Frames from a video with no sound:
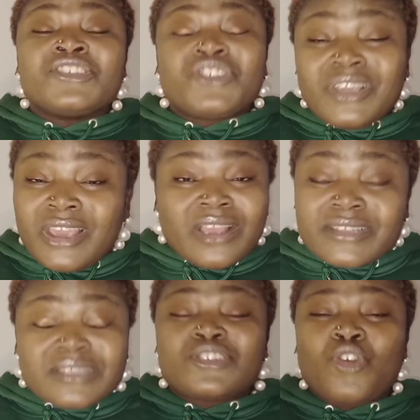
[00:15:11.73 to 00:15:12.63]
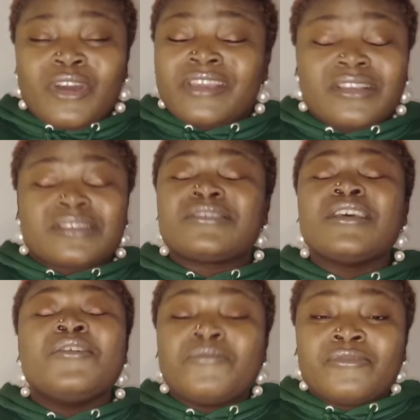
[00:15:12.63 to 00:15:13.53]
chickens, turkeys,
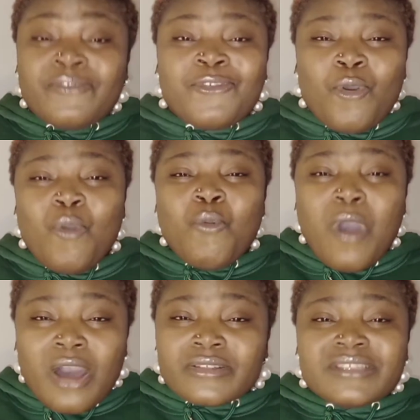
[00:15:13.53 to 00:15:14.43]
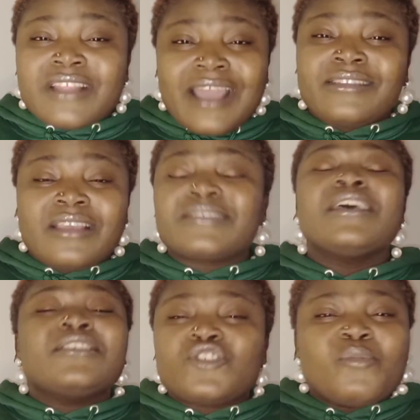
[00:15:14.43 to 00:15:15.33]
full ones like
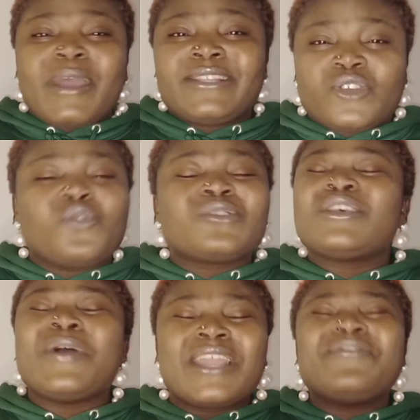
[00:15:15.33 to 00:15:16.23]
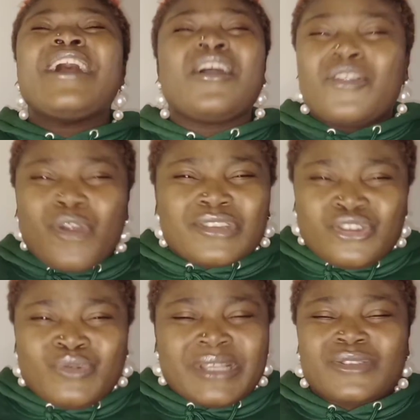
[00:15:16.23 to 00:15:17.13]
this, tomatoes. They were giving out
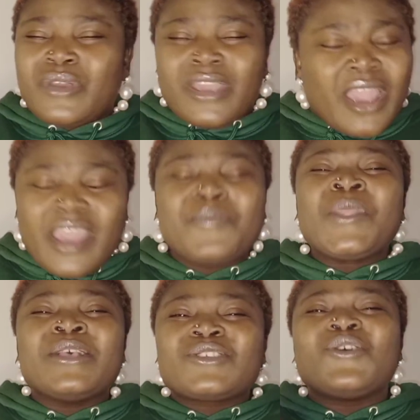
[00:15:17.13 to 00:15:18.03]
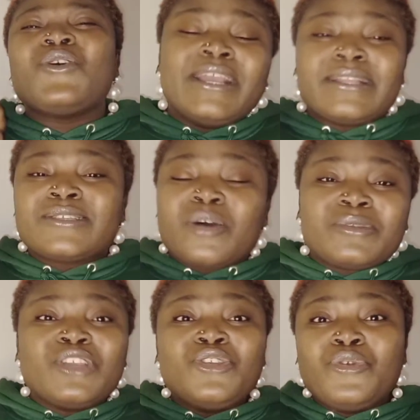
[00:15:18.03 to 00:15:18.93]
groceries, okay? So it's
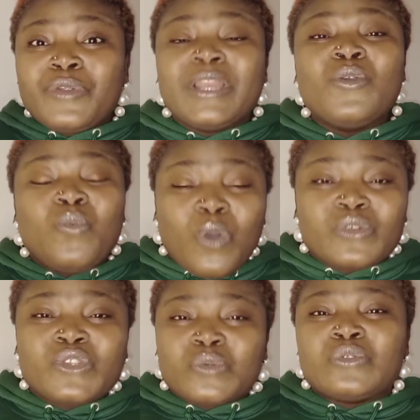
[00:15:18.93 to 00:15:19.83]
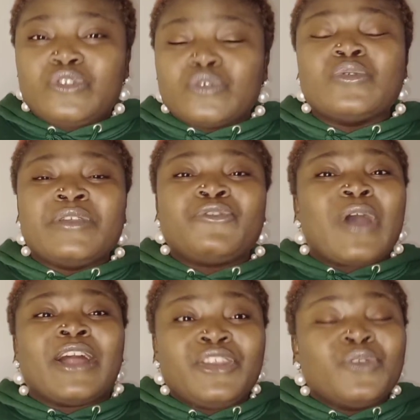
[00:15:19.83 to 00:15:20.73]
something you really want to do. If you
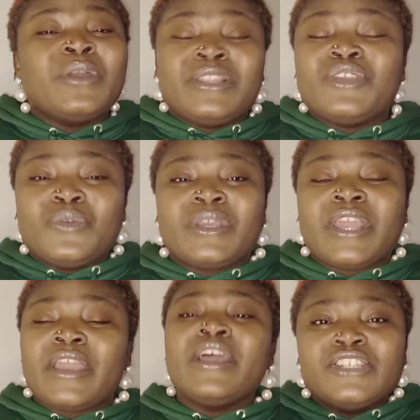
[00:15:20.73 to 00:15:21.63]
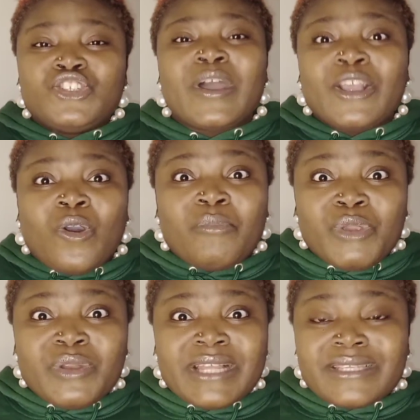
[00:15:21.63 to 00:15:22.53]
are new in the UK, join
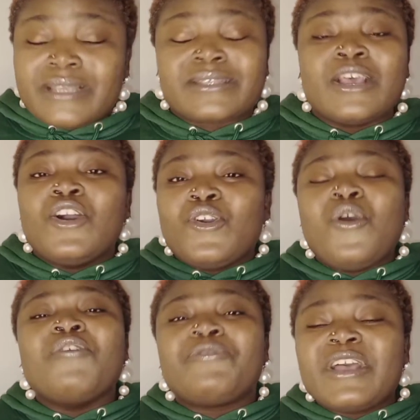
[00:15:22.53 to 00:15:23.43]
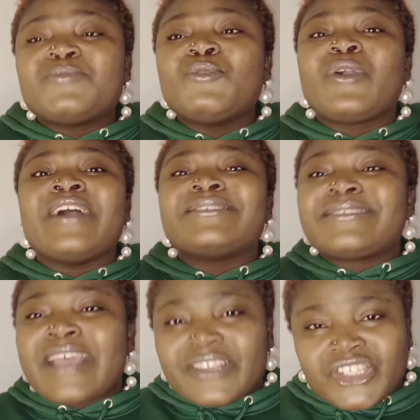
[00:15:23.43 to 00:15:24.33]
communities. Go on Facebook and
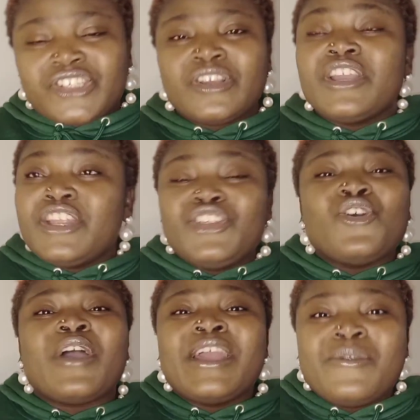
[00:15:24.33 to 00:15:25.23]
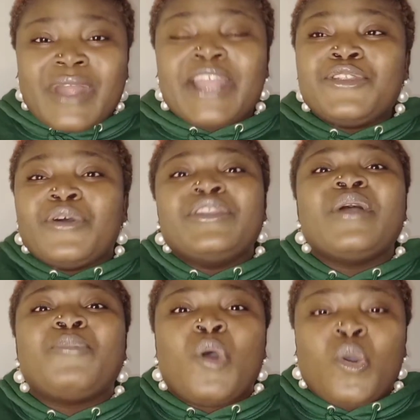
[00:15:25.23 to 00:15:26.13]
search in your area, in your
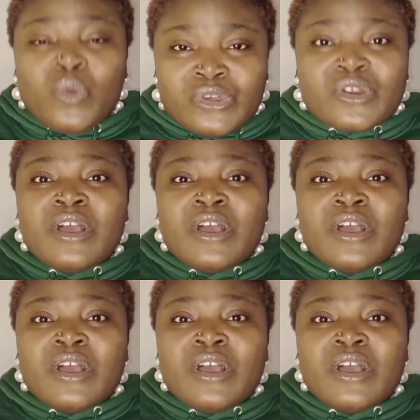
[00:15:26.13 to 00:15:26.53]
neighborhood.